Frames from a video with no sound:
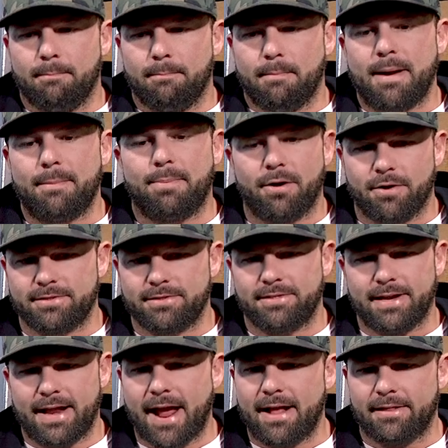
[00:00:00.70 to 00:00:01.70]
my
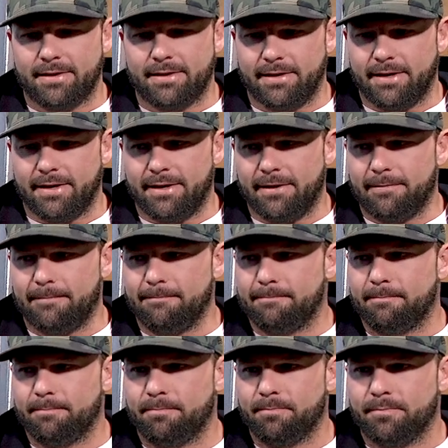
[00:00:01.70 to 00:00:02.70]
personality
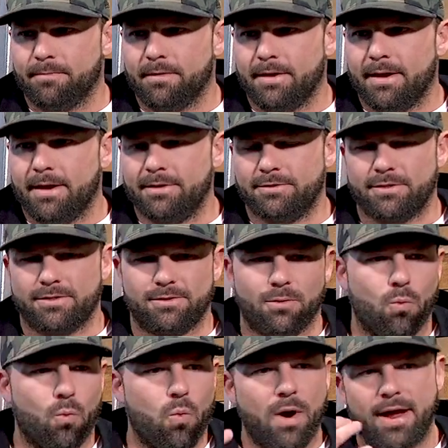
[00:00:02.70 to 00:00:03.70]
and just the
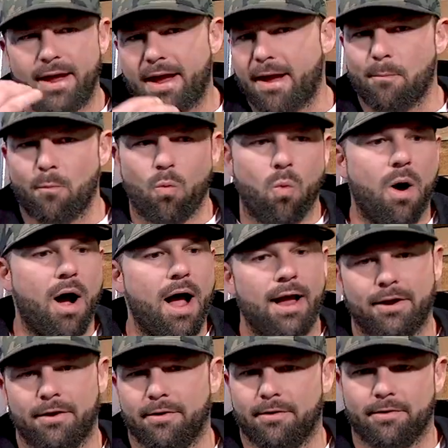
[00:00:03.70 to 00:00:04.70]
way I'm
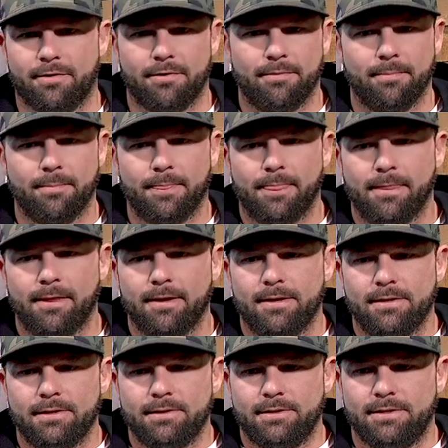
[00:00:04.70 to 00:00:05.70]
wired,
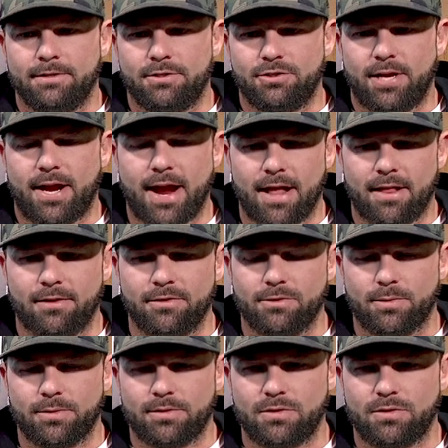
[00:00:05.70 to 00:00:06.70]
this
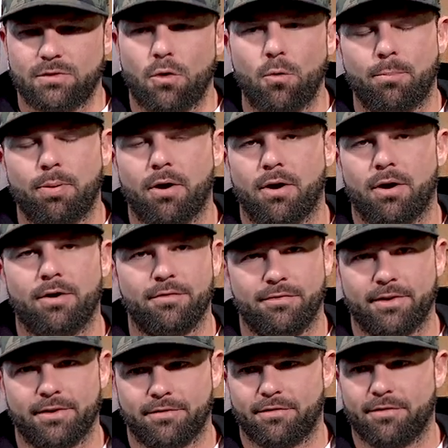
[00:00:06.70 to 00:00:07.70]
challenge was so
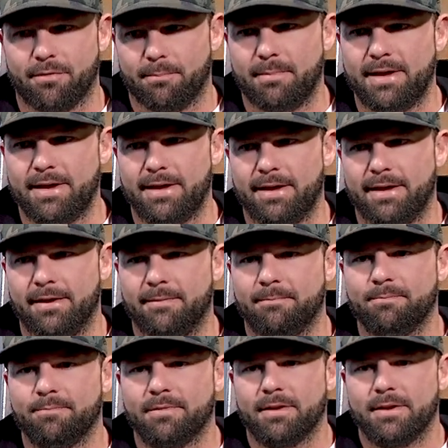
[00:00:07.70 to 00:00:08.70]
perfect for me
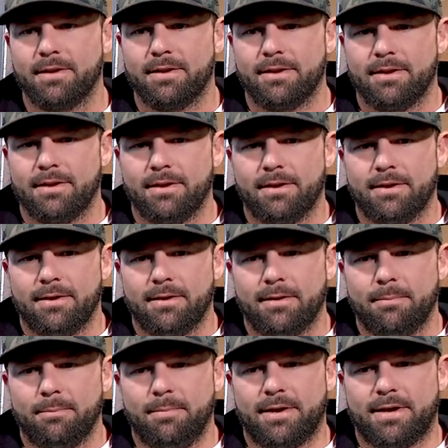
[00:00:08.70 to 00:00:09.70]

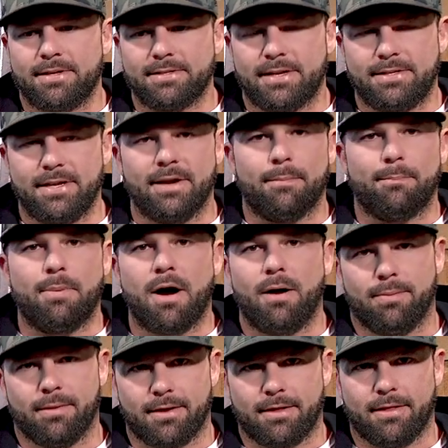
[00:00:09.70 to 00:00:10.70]
because I did it
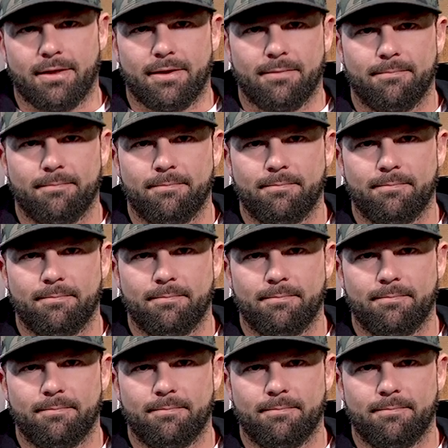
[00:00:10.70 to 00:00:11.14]
publicly.